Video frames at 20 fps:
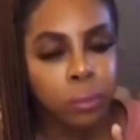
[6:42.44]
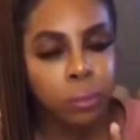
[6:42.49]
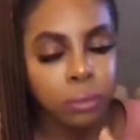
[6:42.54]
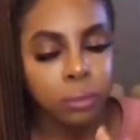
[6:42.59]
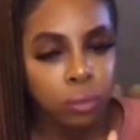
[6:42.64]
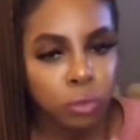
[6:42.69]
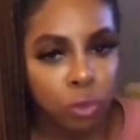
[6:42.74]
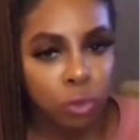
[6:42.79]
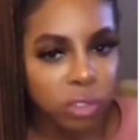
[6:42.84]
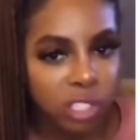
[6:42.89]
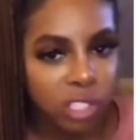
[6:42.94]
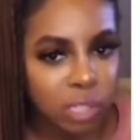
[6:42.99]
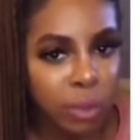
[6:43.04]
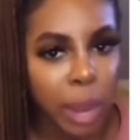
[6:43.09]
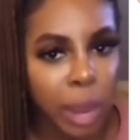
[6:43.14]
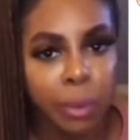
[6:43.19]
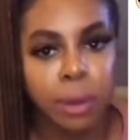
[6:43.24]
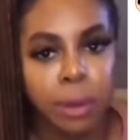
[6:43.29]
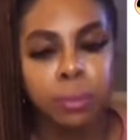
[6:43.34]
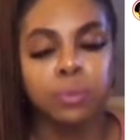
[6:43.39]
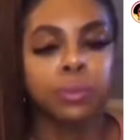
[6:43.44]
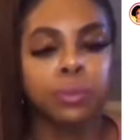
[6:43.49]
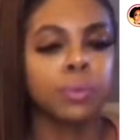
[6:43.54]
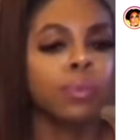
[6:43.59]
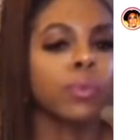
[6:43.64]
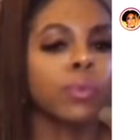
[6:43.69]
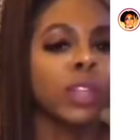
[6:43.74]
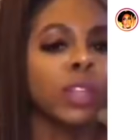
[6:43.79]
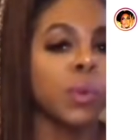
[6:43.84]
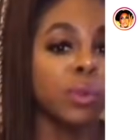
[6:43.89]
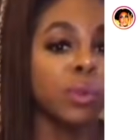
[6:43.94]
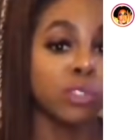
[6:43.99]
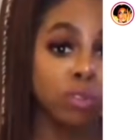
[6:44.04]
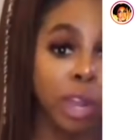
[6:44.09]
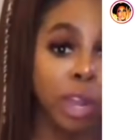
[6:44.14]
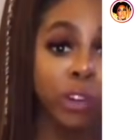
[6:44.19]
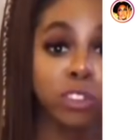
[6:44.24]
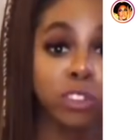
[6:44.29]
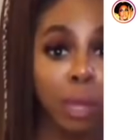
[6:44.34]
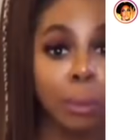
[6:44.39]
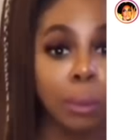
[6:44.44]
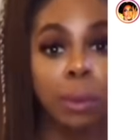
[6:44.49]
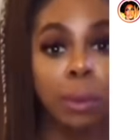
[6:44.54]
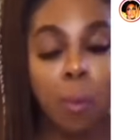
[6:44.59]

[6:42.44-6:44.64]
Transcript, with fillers: Chris's baby, it was a trainer's baby.